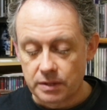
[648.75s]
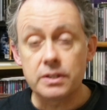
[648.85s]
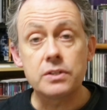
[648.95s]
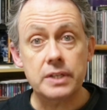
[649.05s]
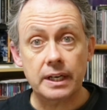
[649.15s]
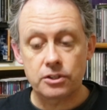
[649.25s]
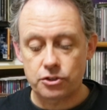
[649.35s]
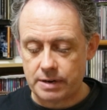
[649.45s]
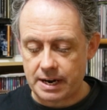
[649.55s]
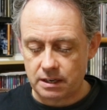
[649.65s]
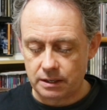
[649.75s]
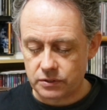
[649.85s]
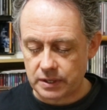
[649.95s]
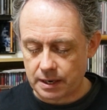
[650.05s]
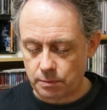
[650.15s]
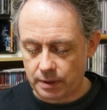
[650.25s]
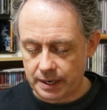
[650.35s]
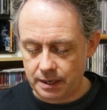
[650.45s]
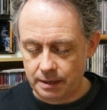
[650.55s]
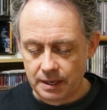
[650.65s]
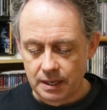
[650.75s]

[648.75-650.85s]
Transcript: the second track on side 1,